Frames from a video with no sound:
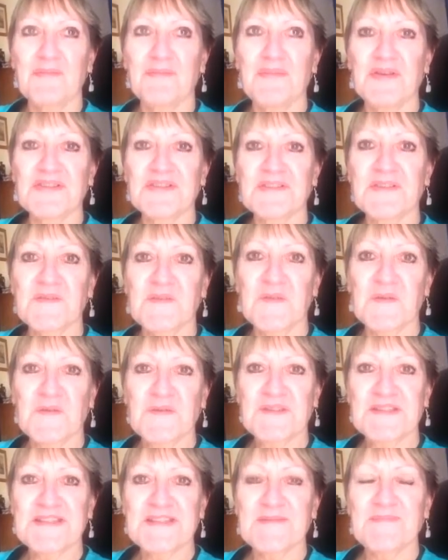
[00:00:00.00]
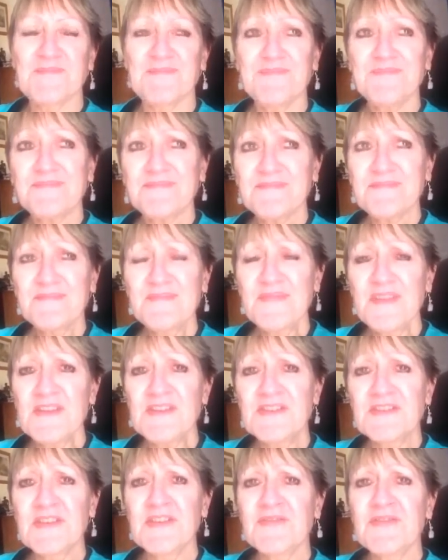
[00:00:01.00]
positive thoughts.
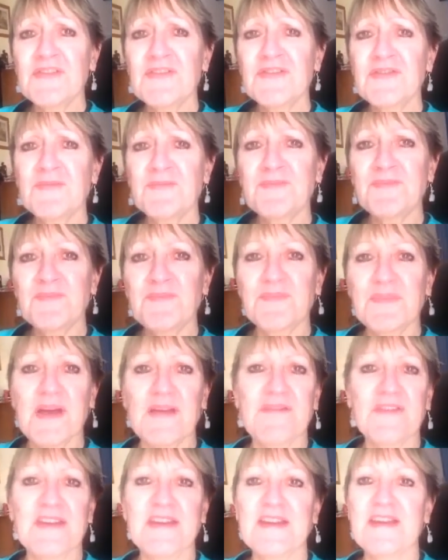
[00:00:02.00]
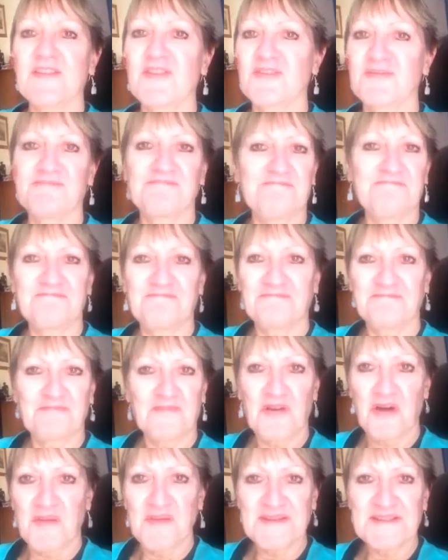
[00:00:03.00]
So, if you have any
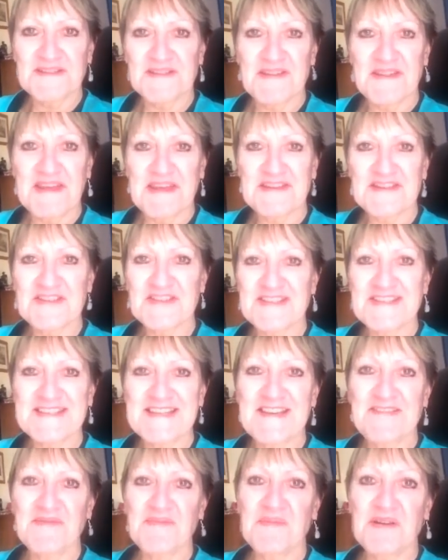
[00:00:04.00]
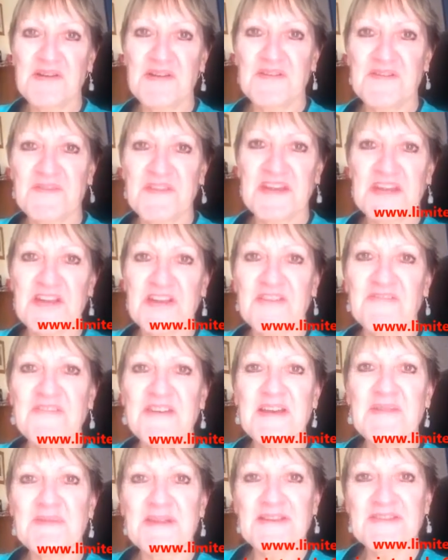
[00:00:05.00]
comments on that, just leave them below the video. I'd
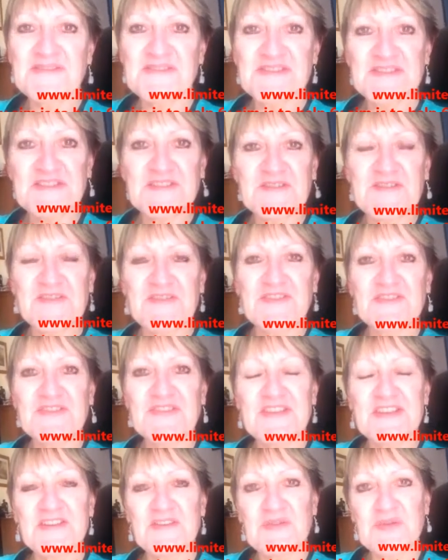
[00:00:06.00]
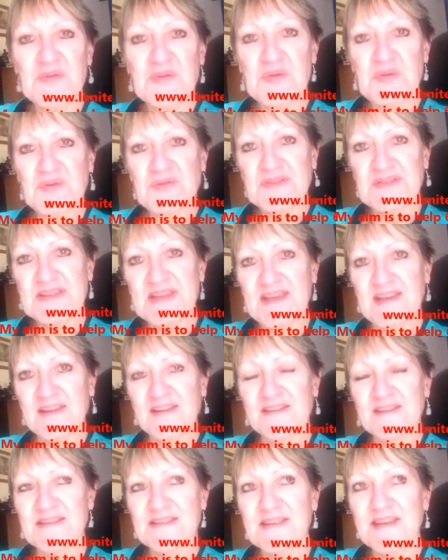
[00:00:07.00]
really be interested to hear your thoughts
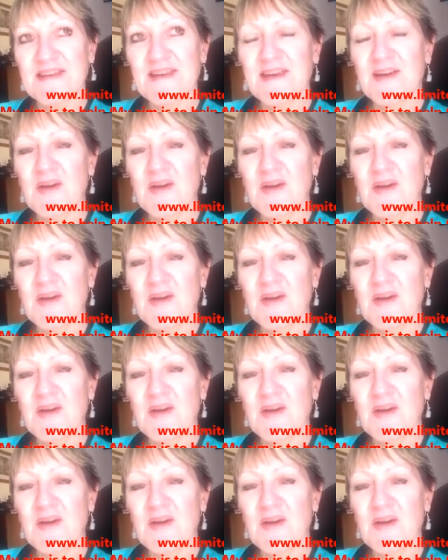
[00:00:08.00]
and